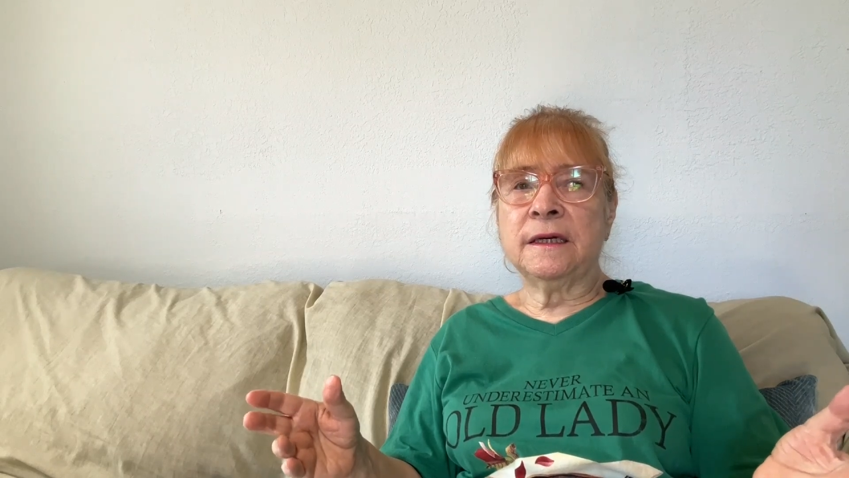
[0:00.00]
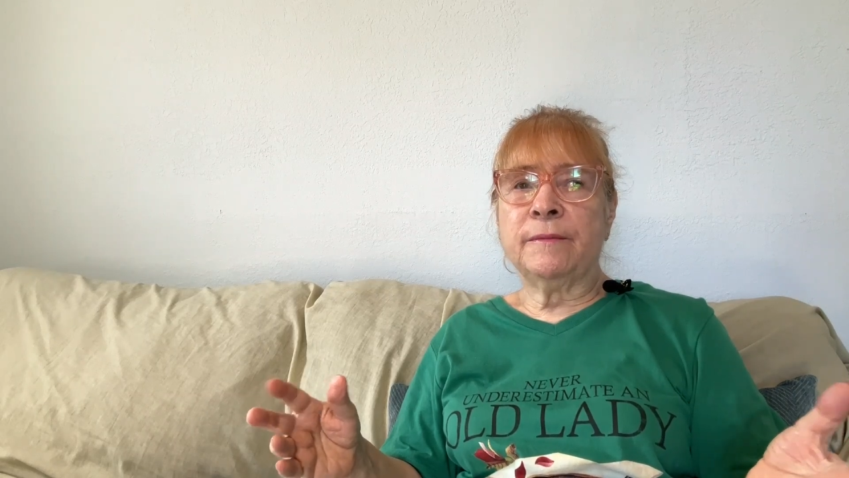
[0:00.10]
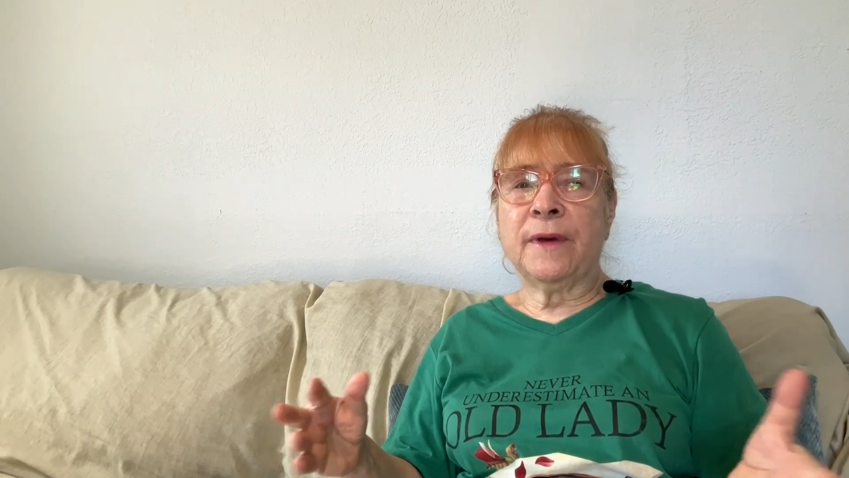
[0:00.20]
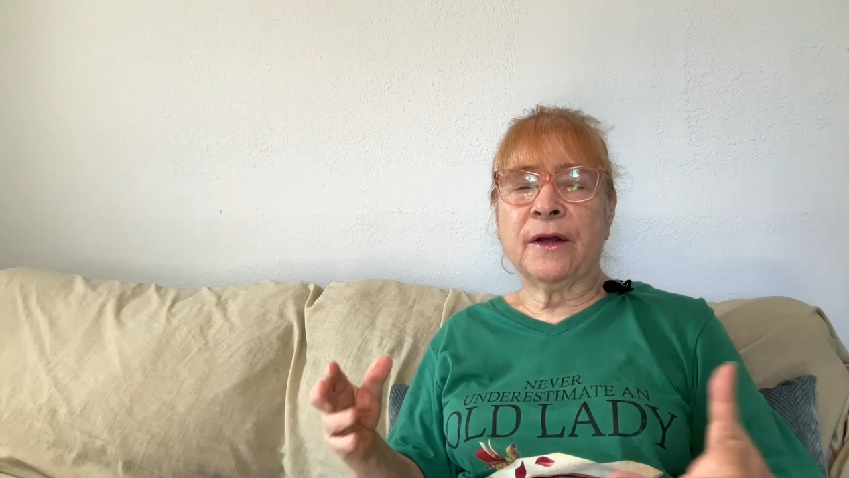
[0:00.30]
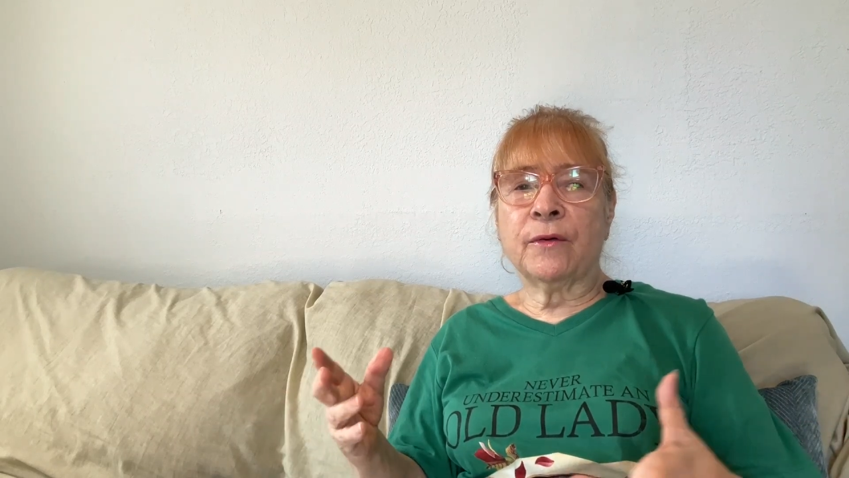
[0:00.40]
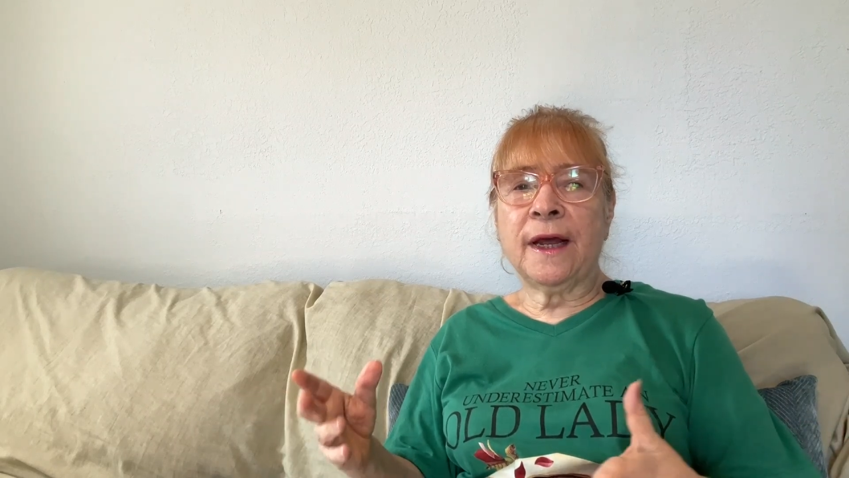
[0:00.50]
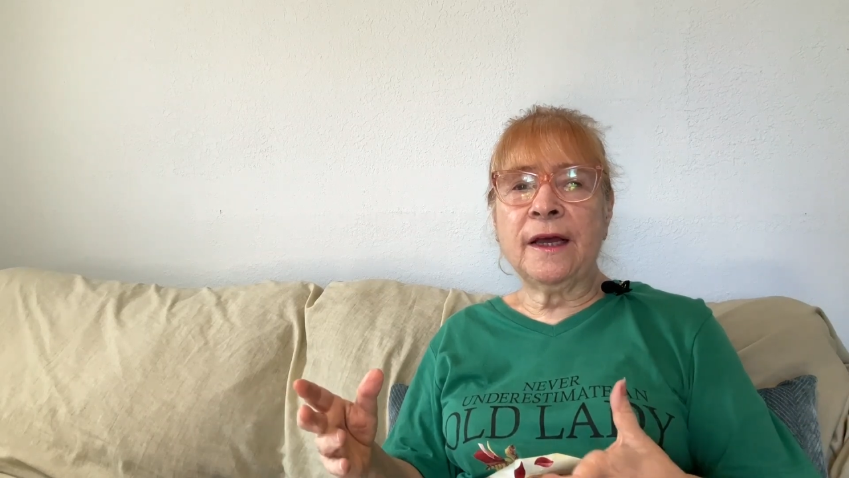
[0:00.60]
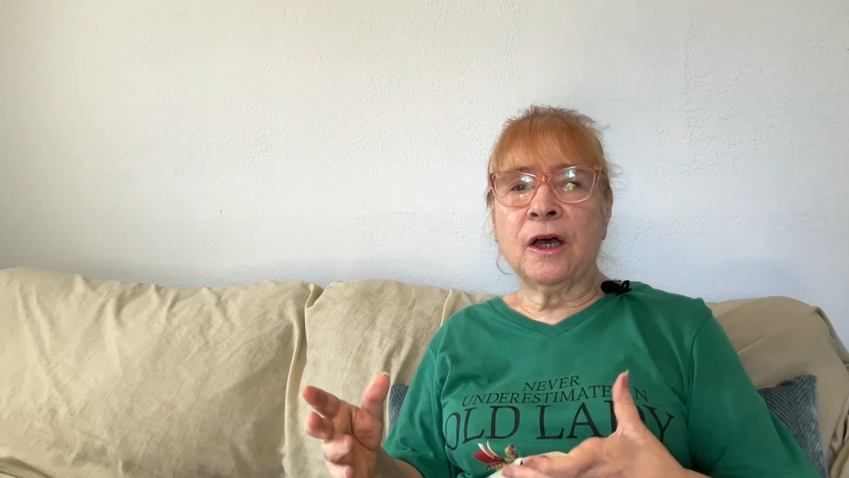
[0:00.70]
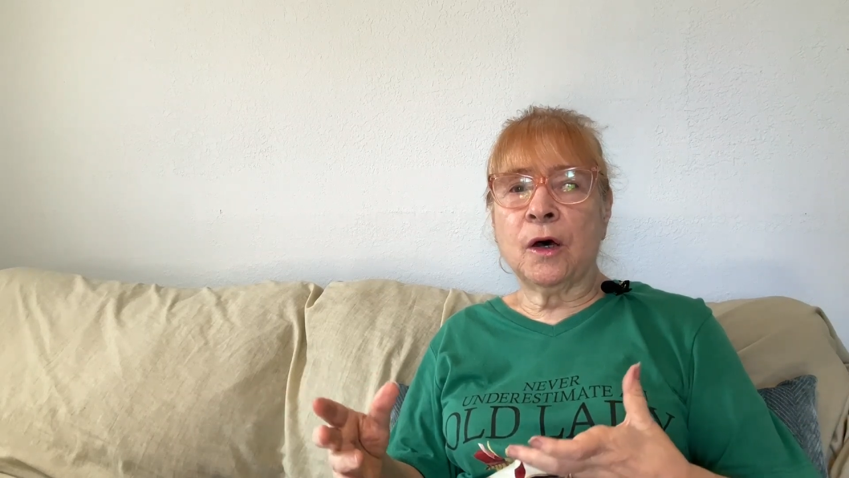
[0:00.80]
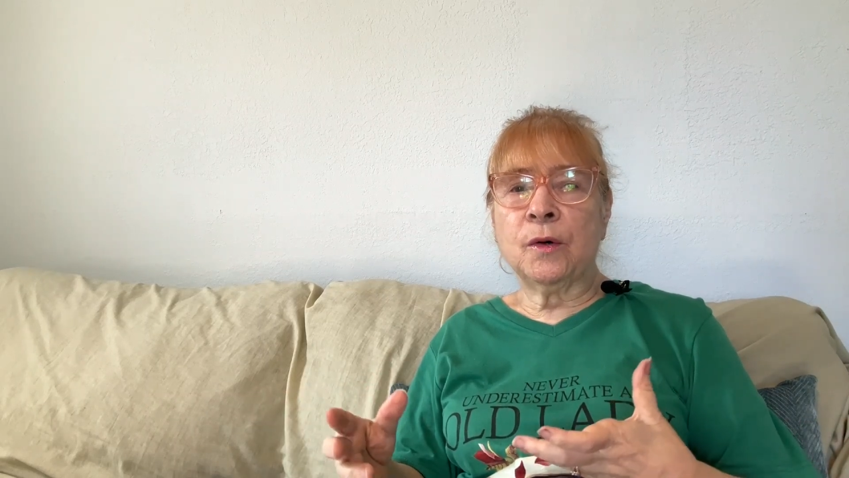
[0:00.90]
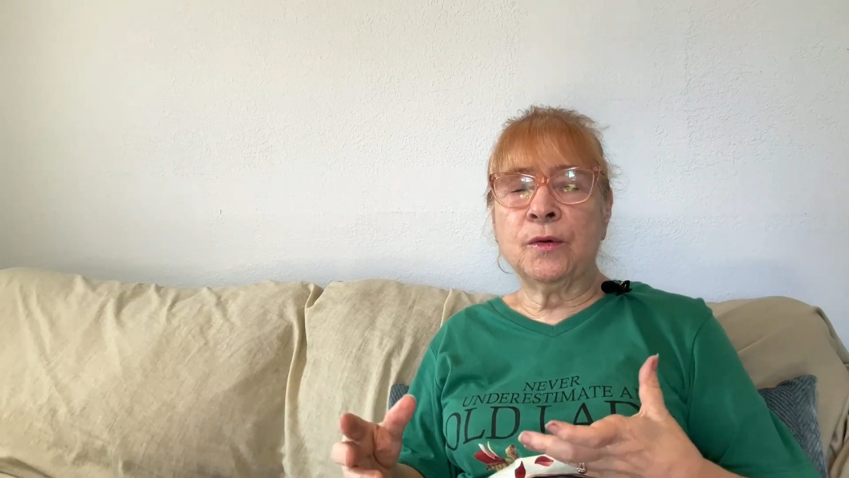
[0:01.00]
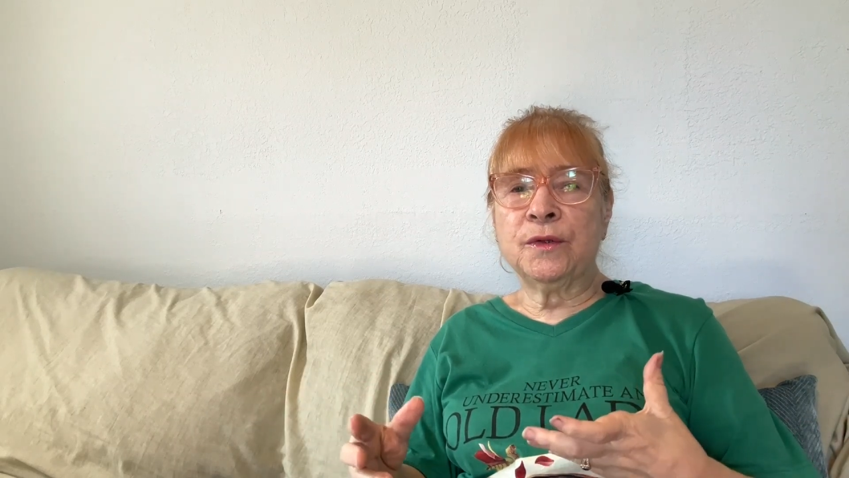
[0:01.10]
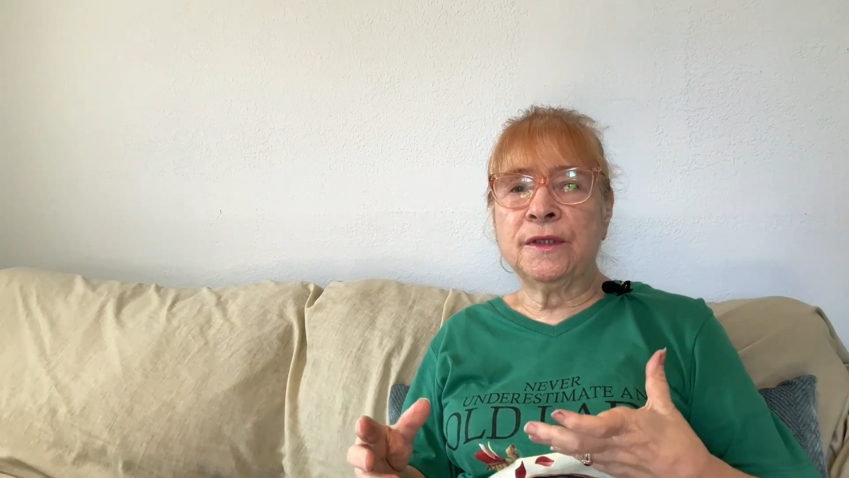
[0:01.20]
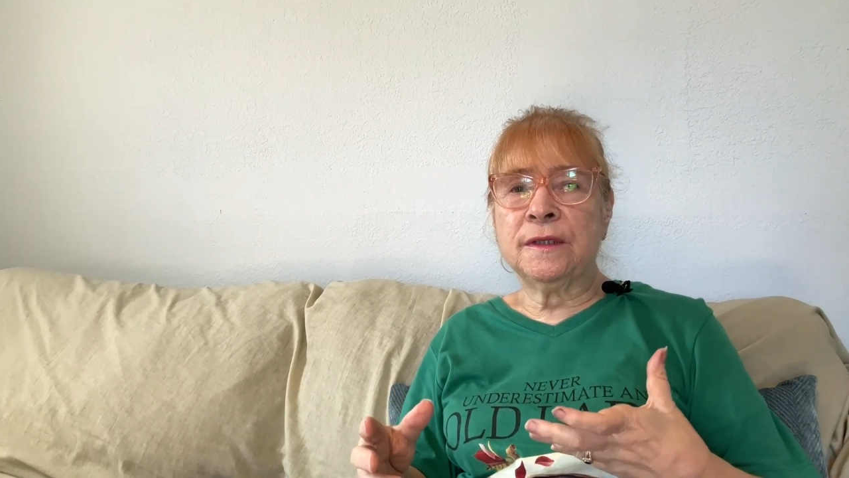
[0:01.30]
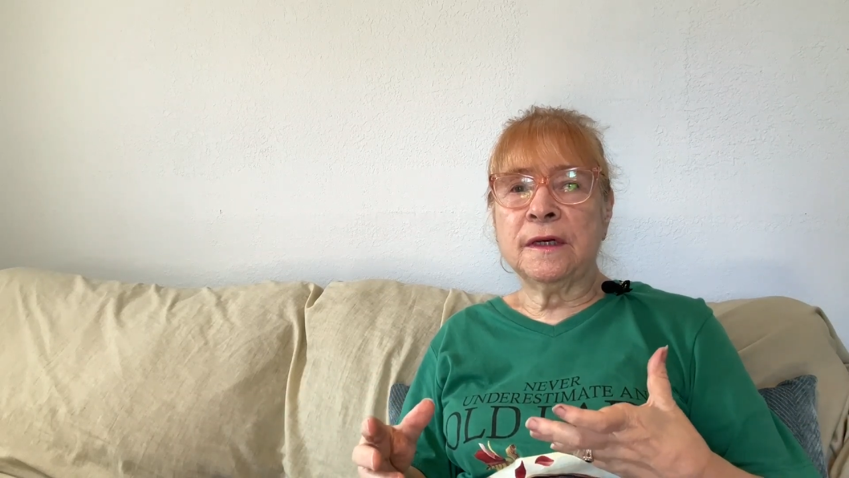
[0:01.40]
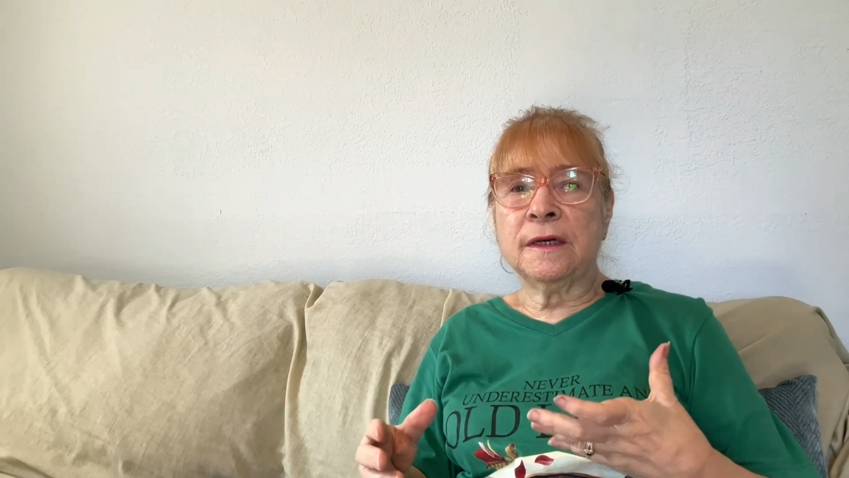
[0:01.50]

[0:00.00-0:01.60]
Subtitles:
Maigret goes,